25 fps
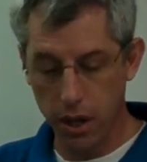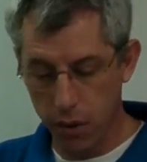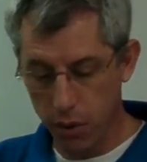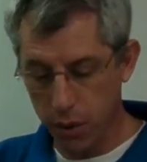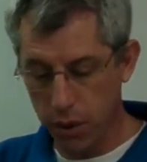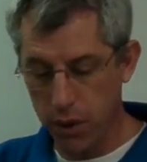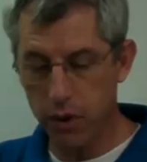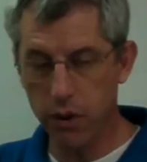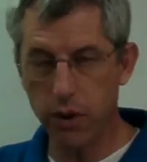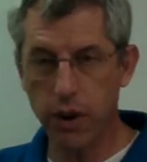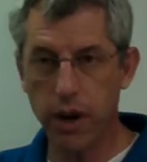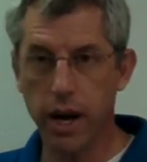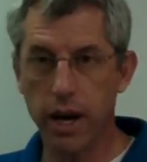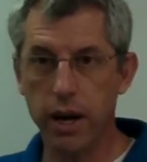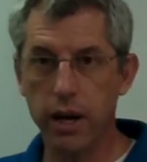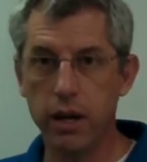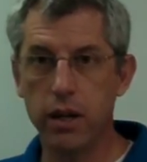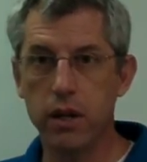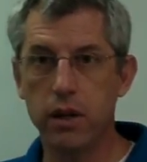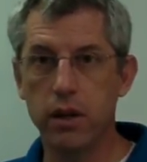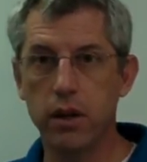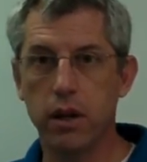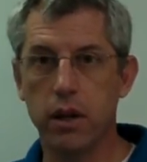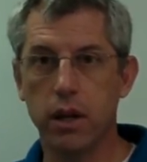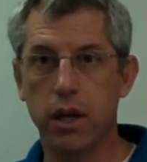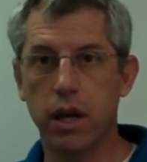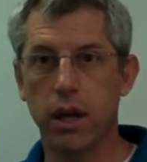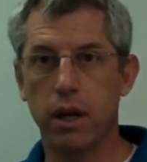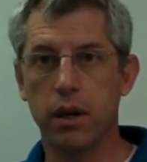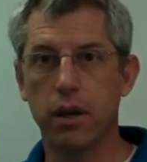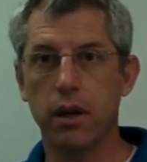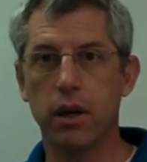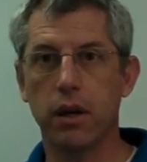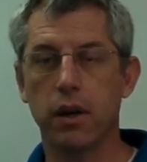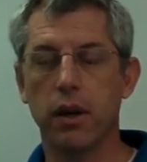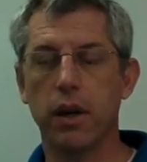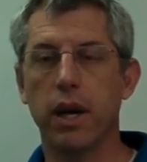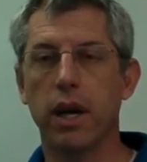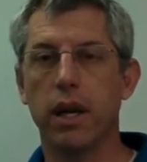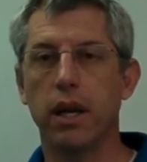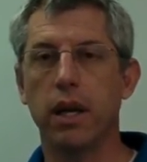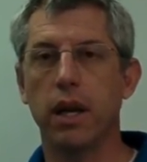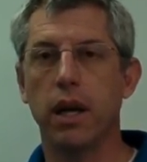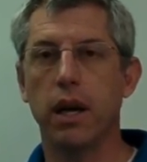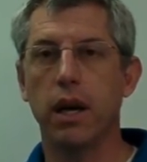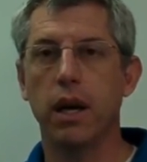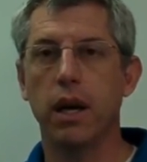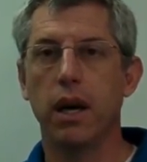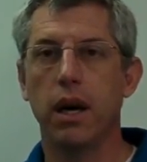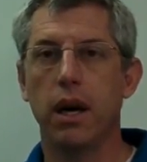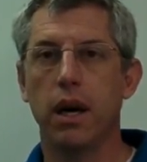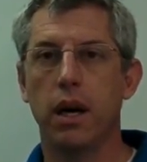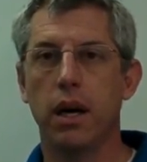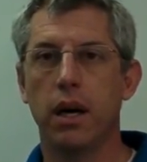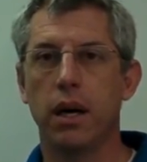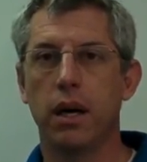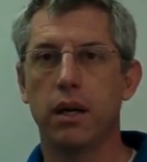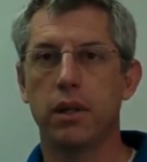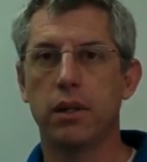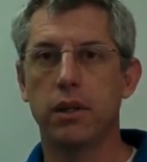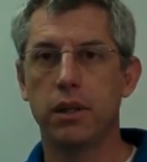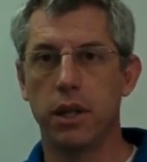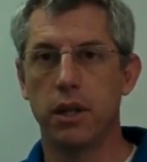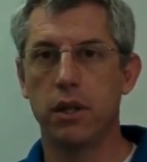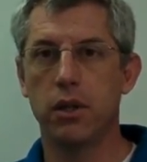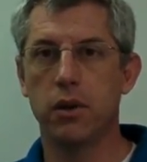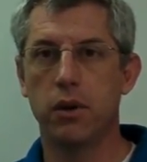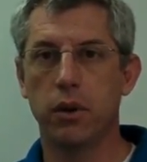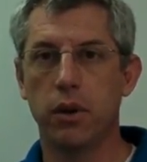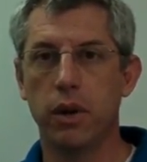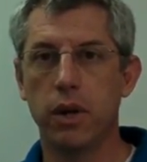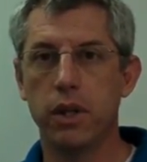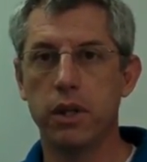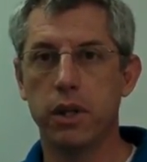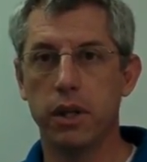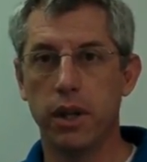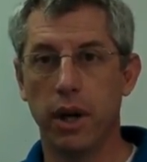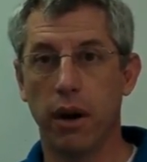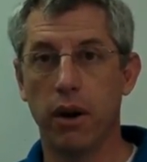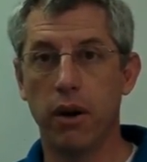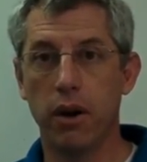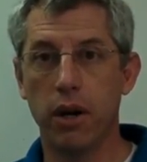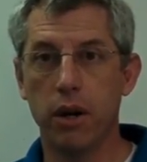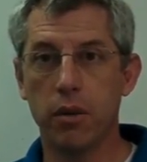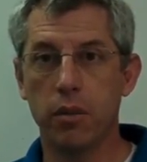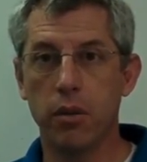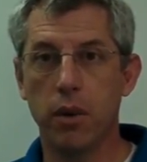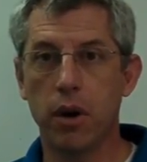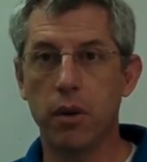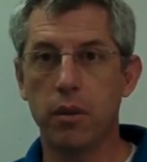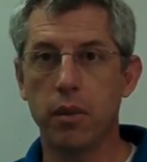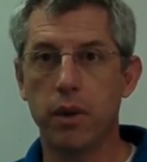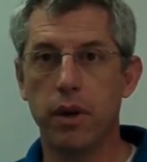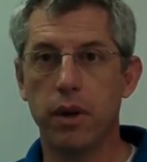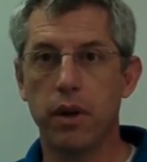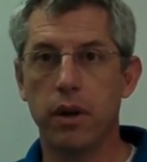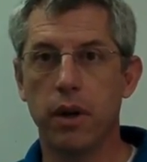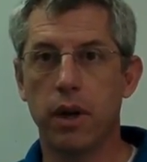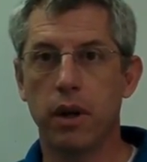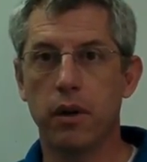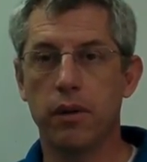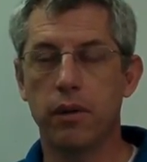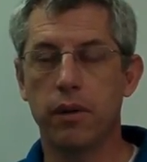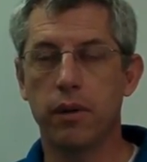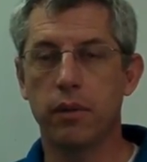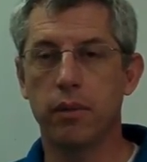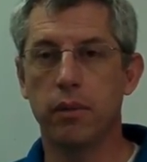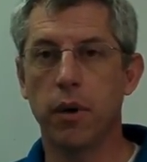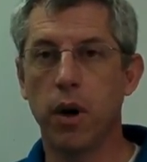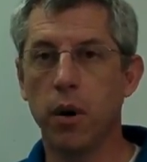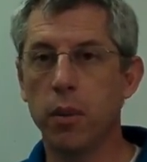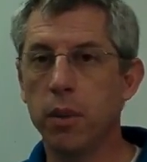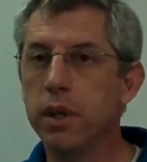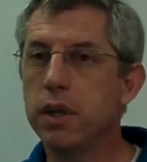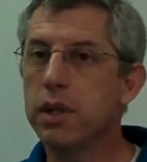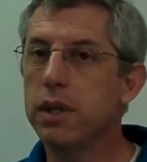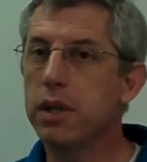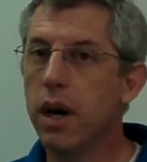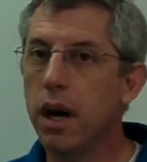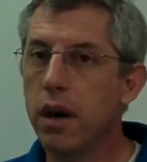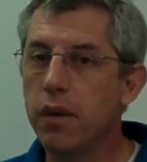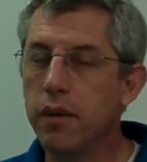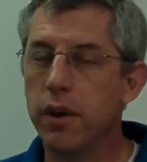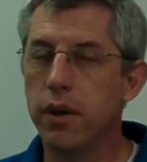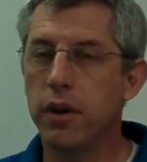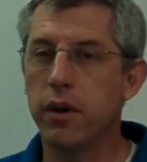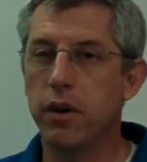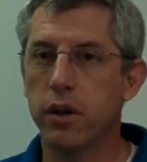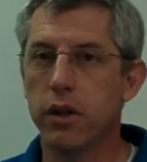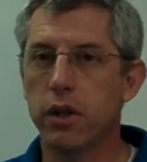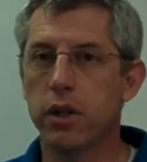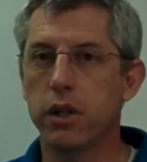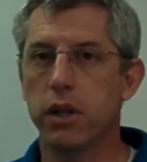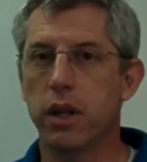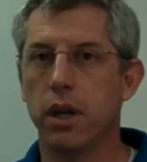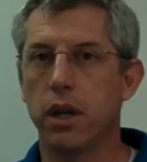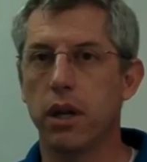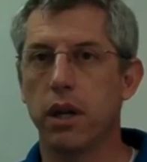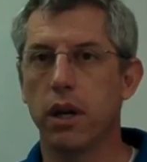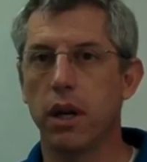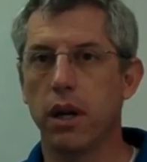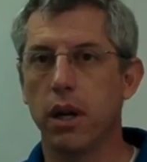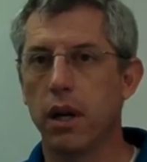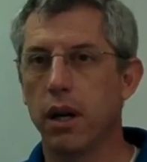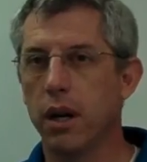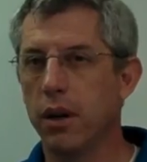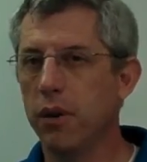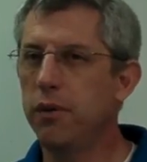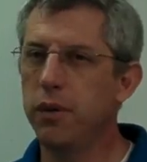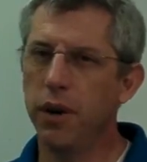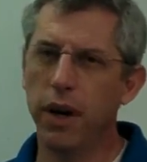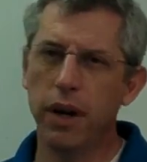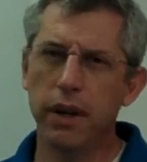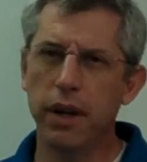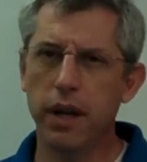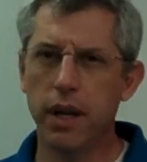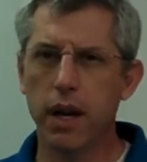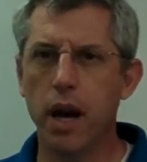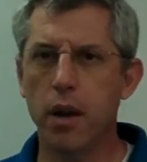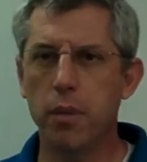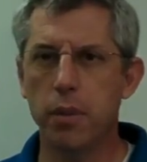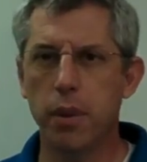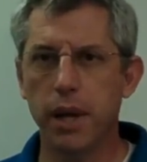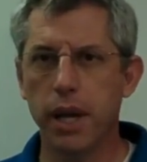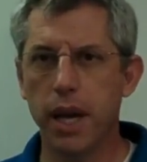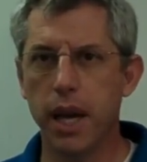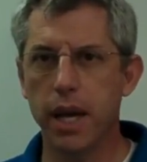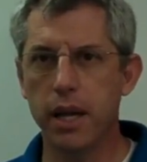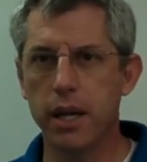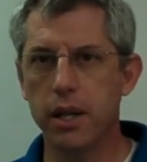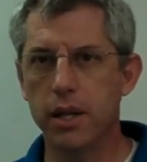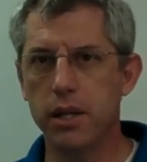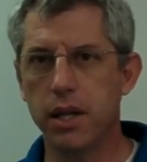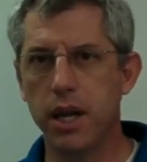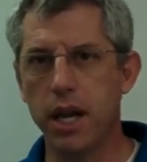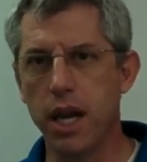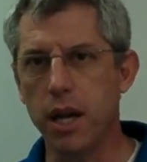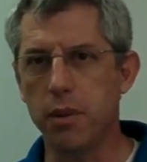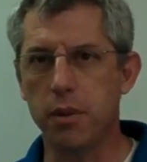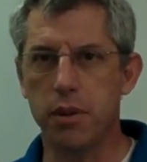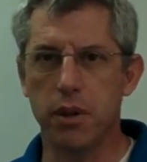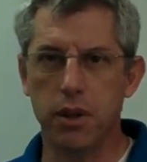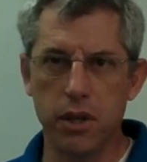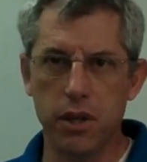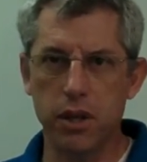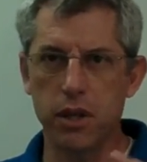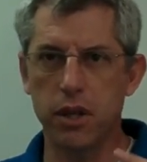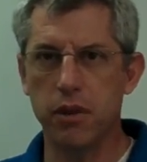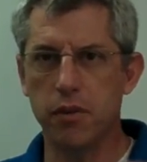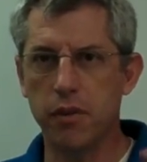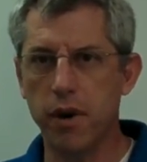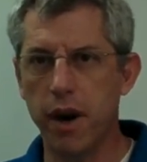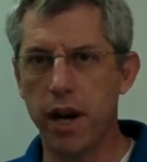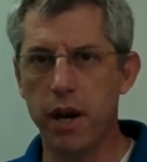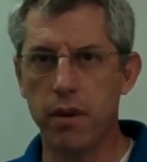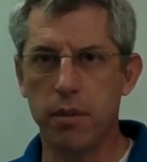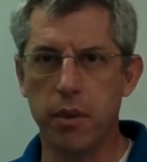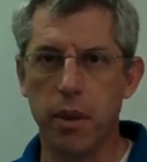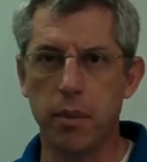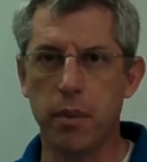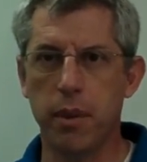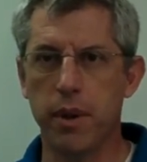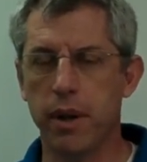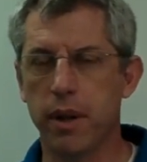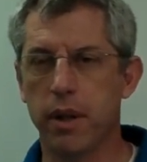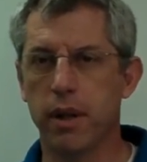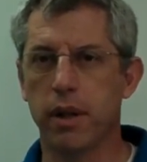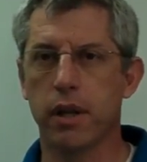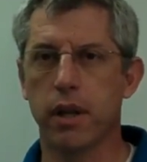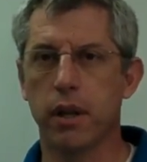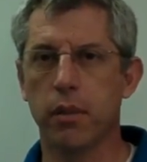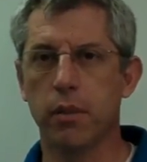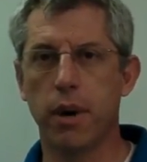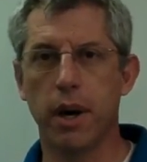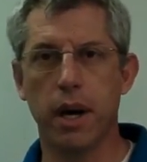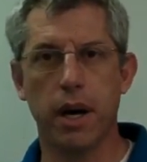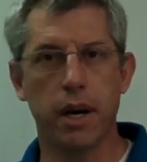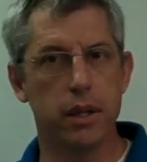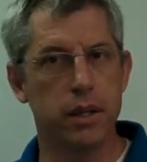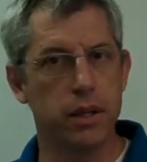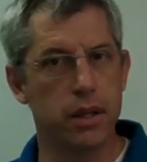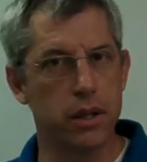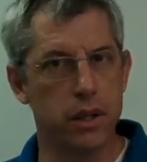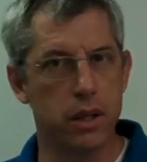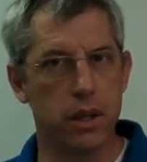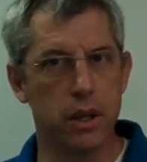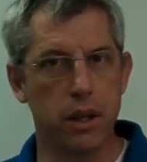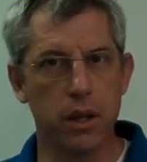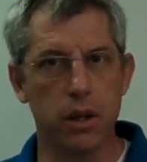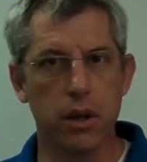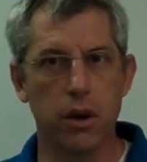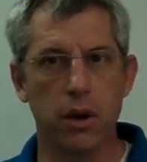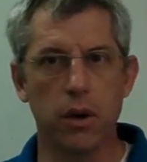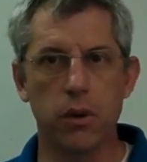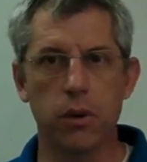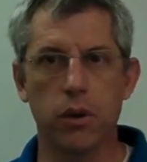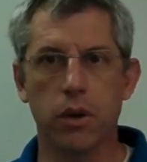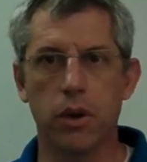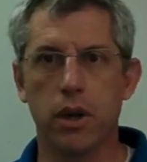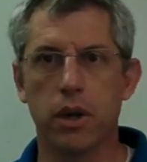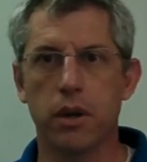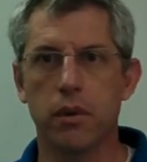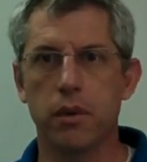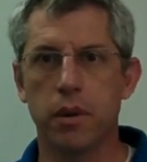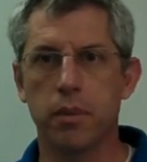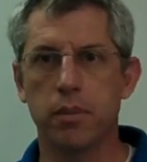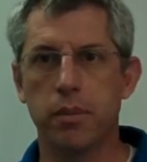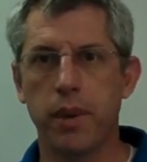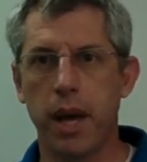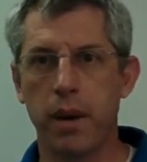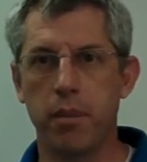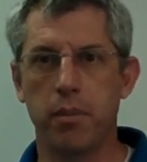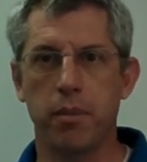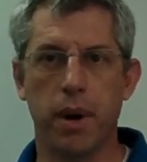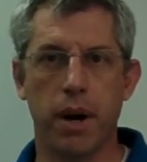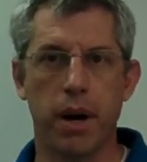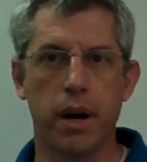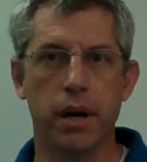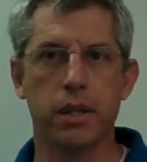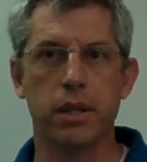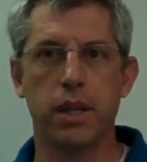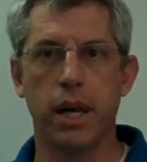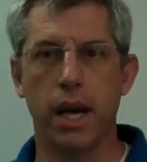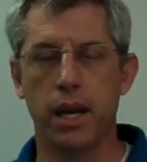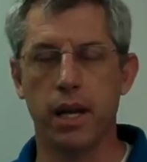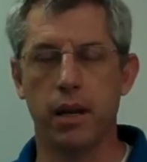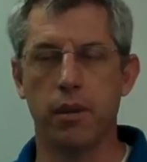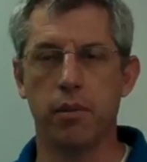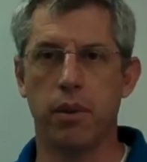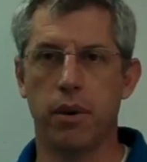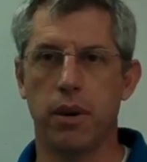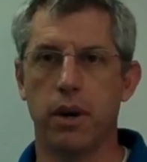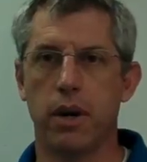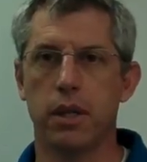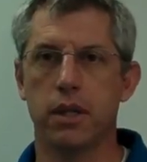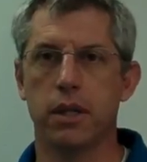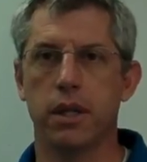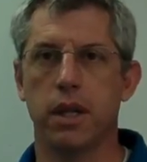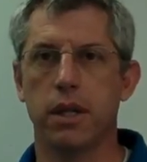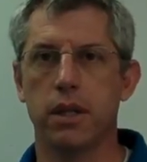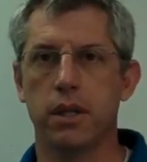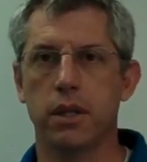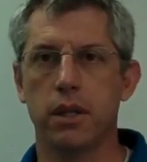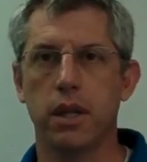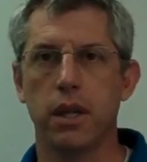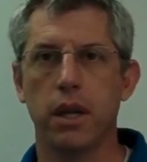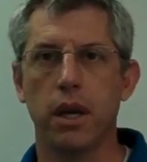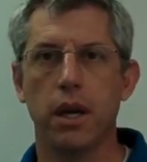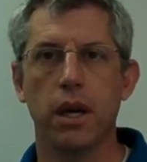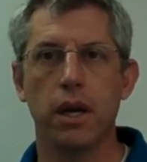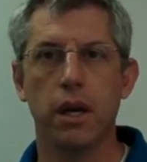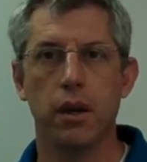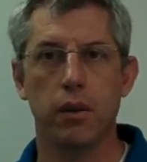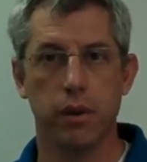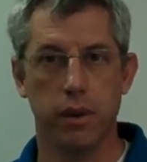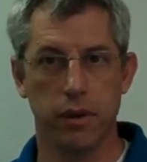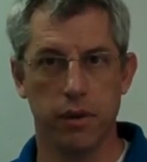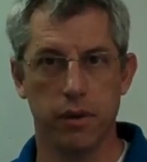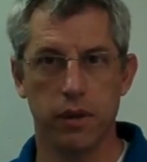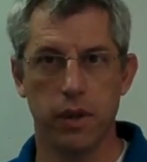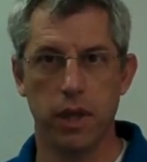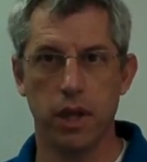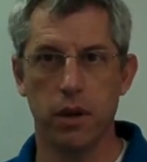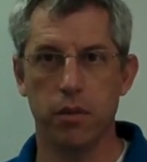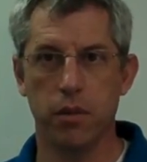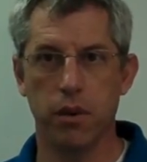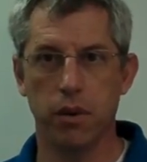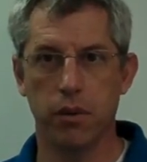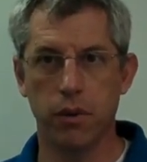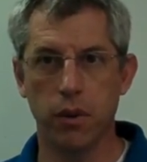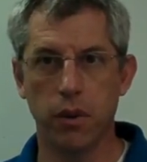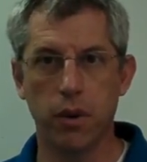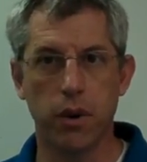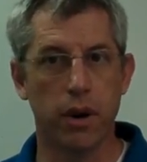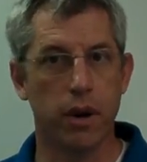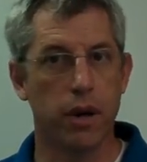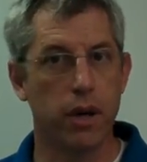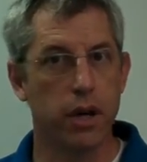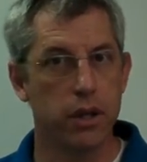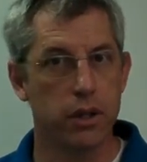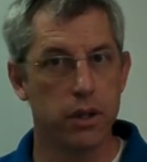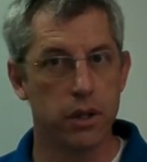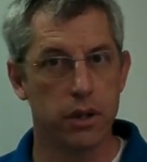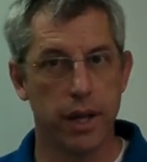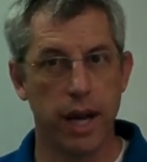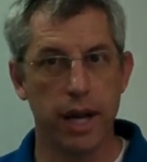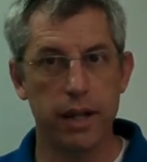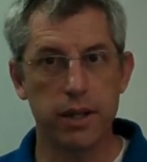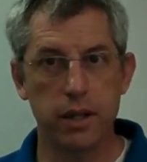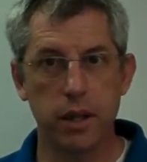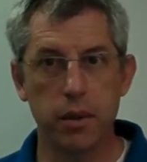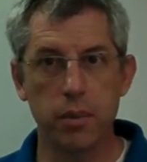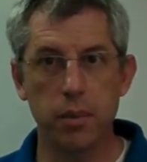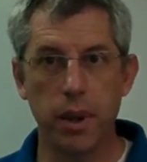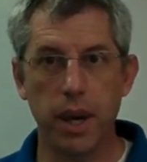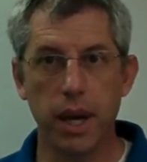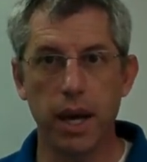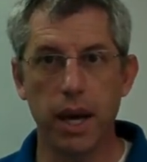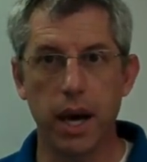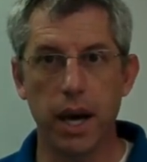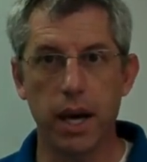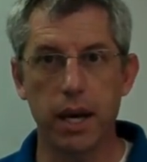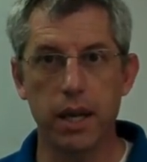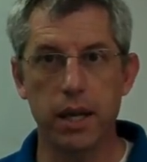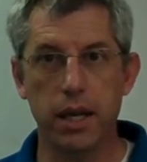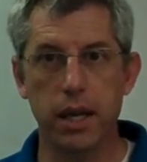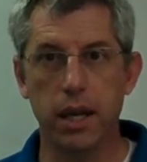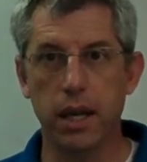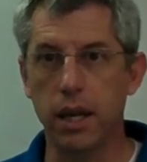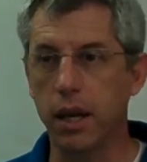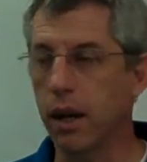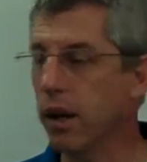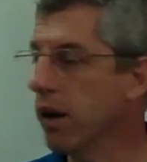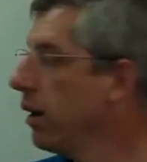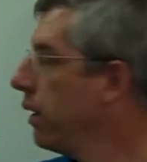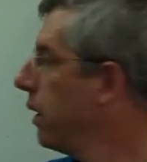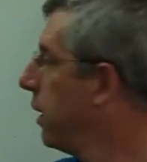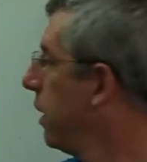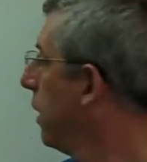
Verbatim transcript: We know how to do, calculate uh, centroids and area moment of, moments of inertia of fairly complicated shapes. And you just divide them up into little boxes and you go through the, the, that box adding process we've seen before. So that's the big idea here.